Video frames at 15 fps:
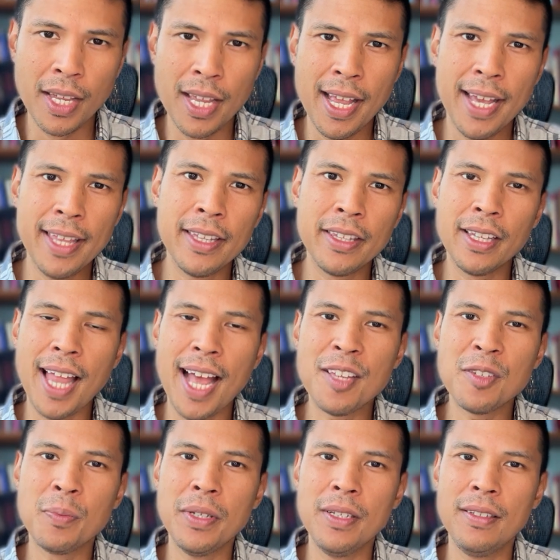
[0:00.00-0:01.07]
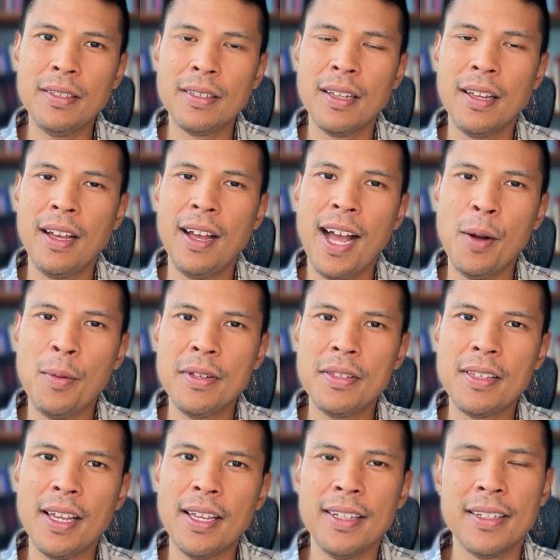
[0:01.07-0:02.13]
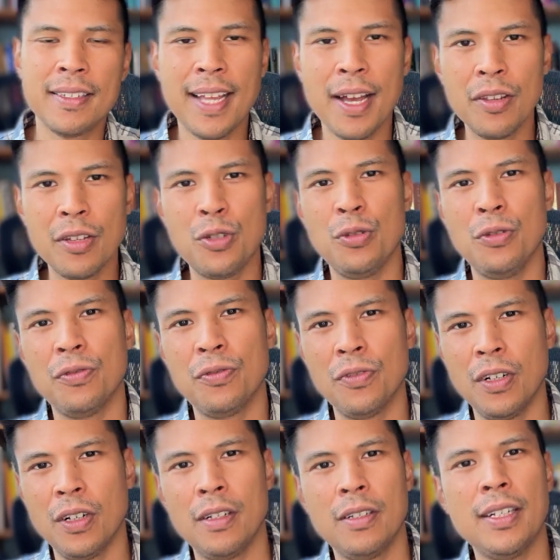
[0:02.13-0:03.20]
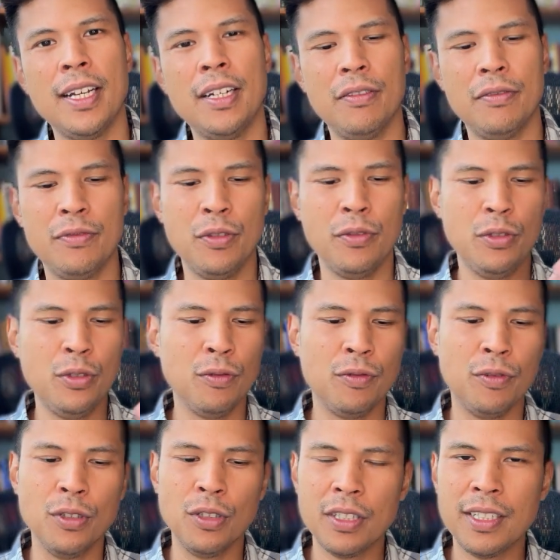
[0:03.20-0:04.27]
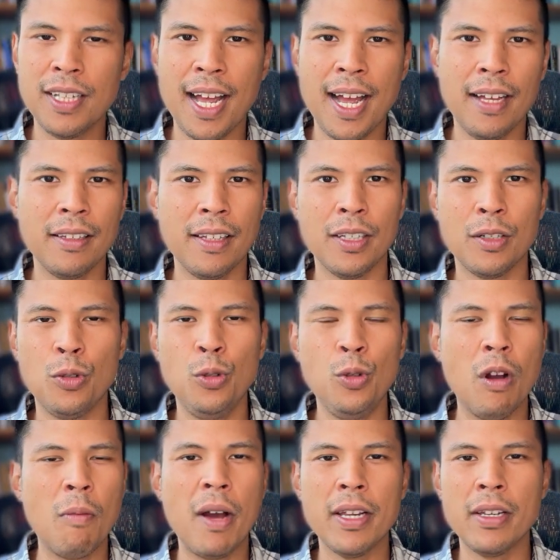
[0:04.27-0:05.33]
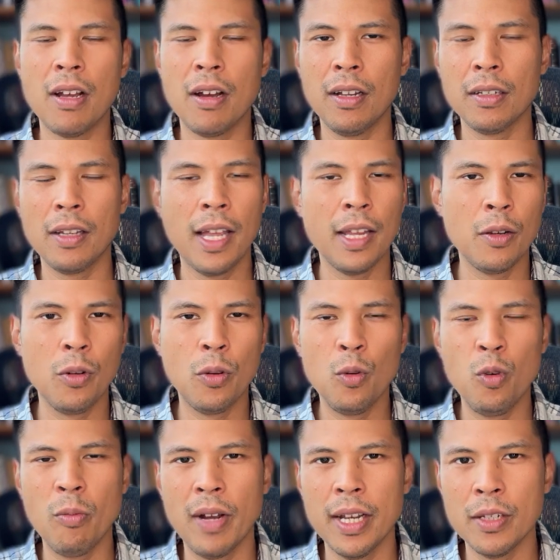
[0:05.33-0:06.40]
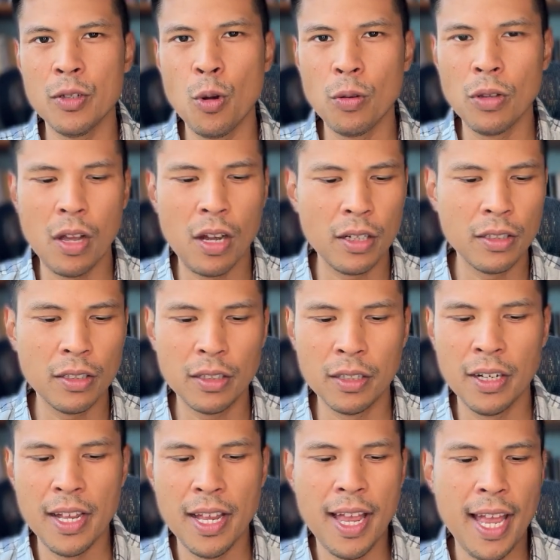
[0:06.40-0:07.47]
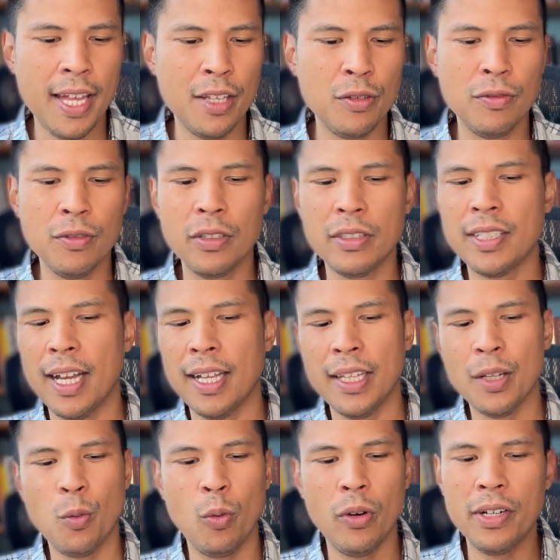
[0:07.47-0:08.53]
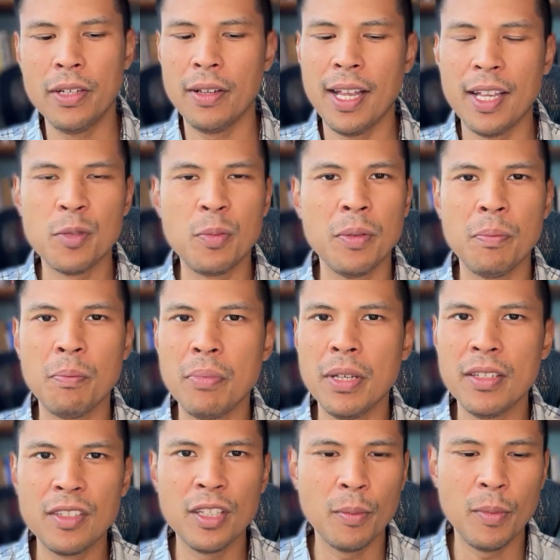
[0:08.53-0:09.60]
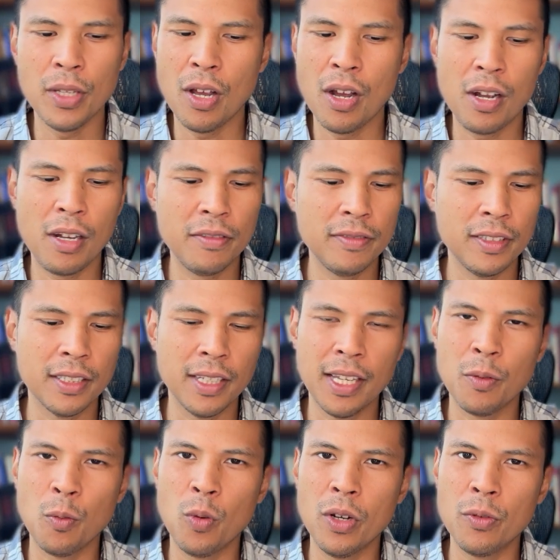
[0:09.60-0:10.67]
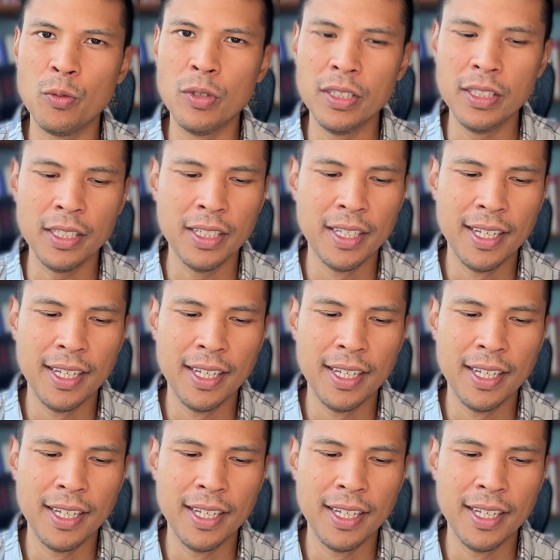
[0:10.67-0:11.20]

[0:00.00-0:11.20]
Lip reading: And then the last piece I would say is, now that you've looked at like who am I not and who am I no longer, and you've looked at like what has been pissing me off and what really